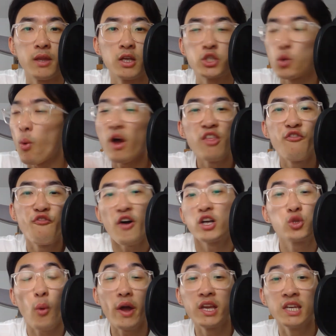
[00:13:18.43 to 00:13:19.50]
So why the
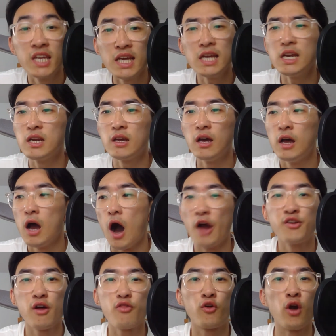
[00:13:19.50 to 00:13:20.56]
fuck do I need
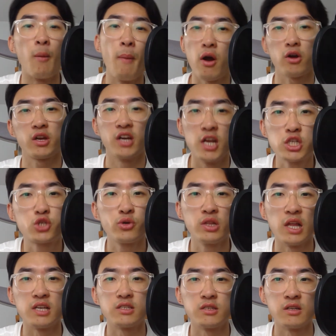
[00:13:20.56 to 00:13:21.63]
another American history
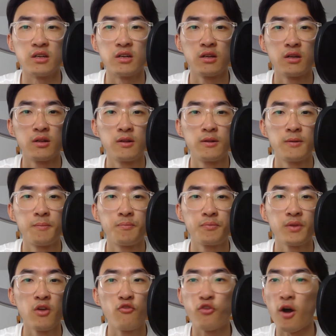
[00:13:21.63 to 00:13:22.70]
lesson?
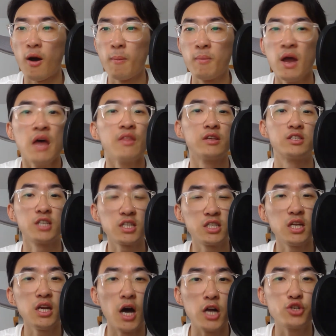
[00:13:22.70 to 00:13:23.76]
From the
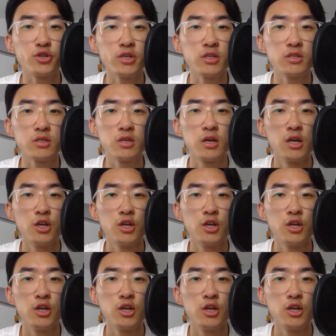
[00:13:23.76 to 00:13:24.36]
1600s